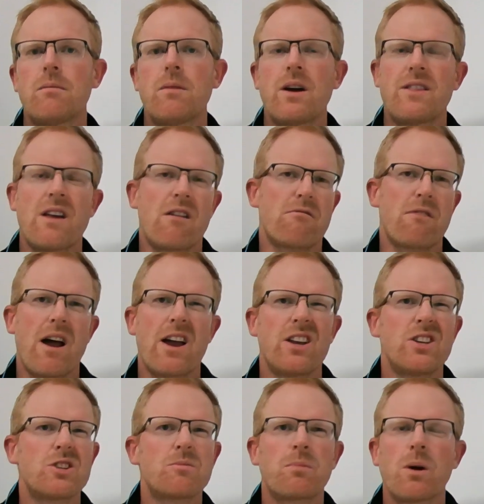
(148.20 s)
And that
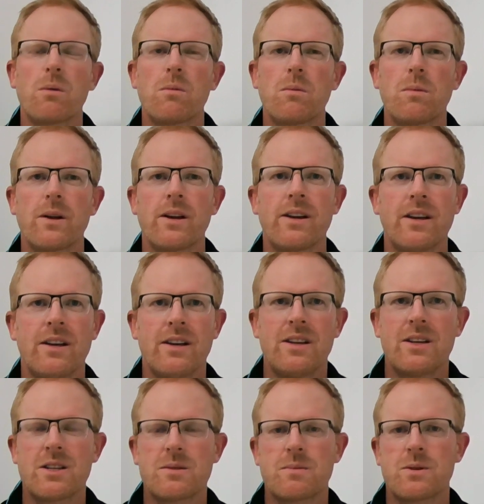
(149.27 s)
range probably
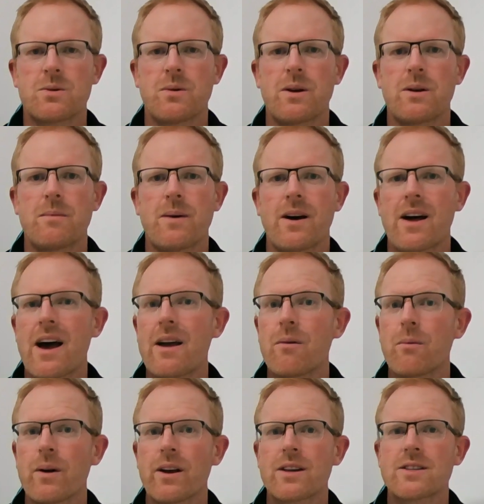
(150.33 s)
is between about
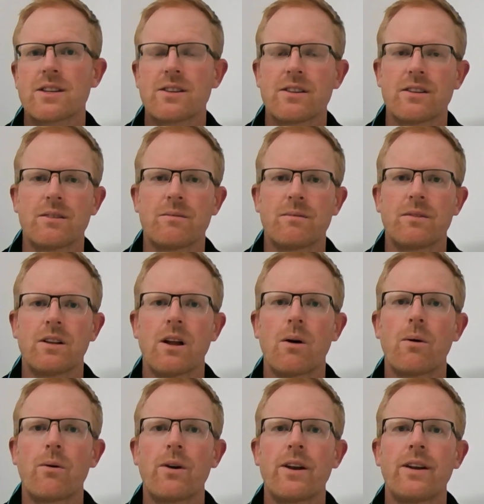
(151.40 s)
8 weeks at the
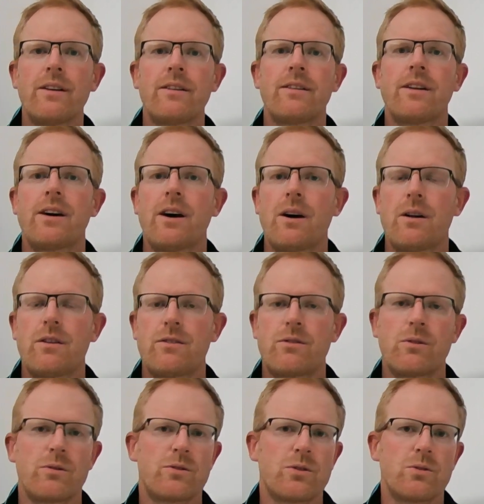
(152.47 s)
lower end
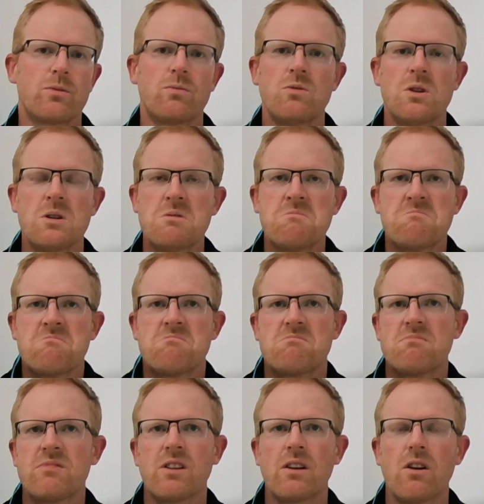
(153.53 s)
through to
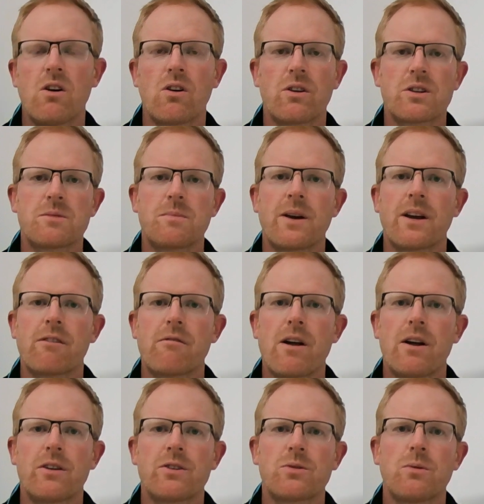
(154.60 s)
the longest being
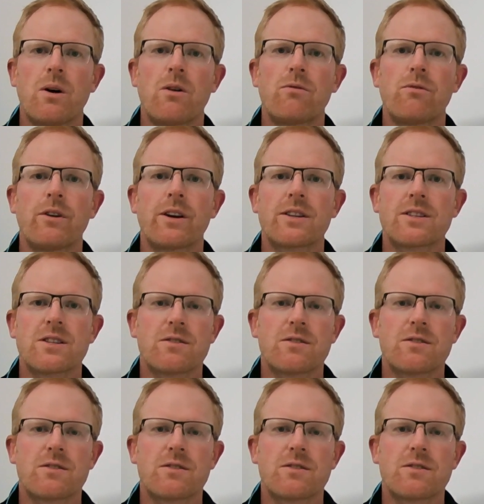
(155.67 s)
around 12 weeks.